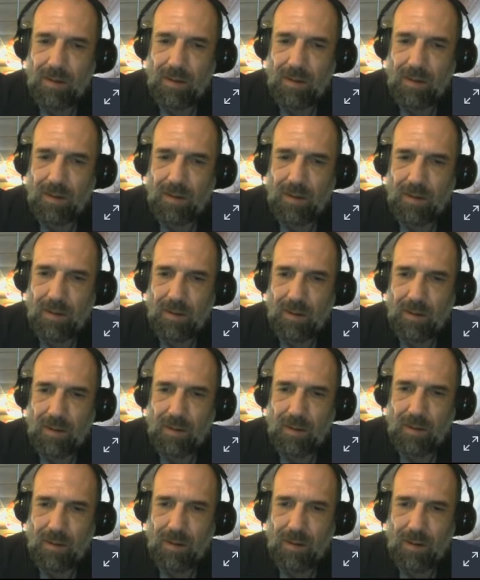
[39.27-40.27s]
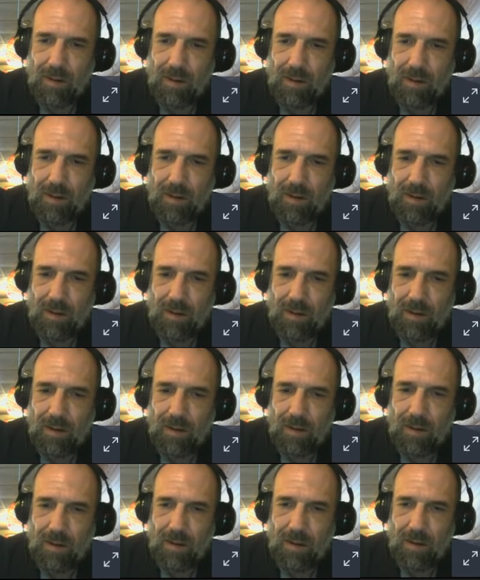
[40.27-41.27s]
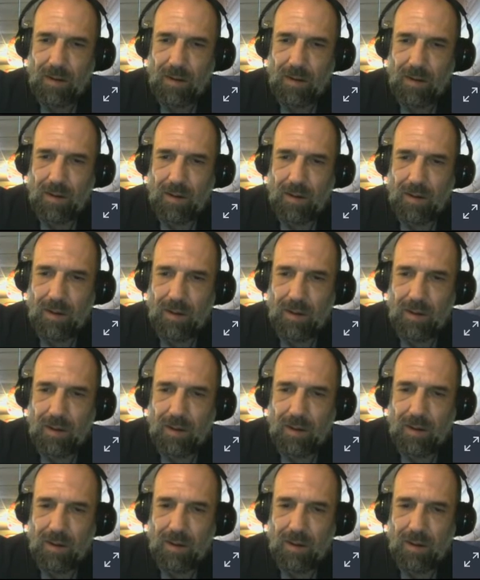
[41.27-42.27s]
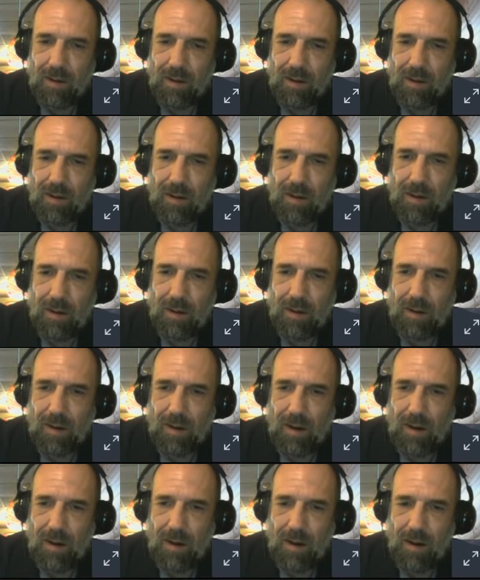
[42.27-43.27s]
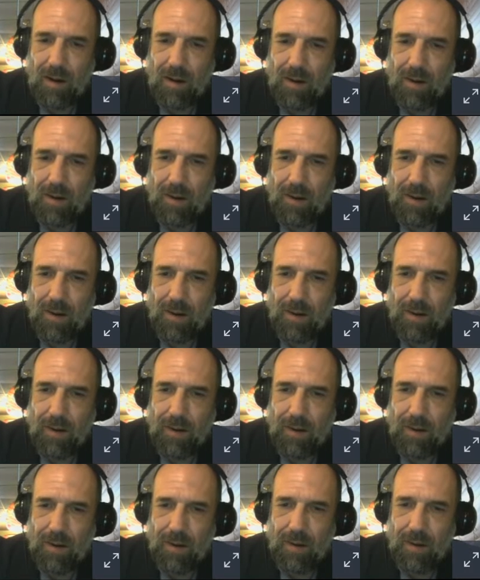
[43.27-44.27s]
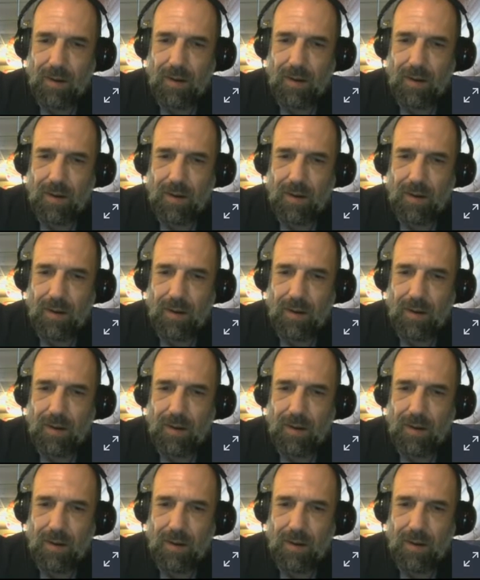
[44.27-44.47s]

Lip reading: The person shown says nothing.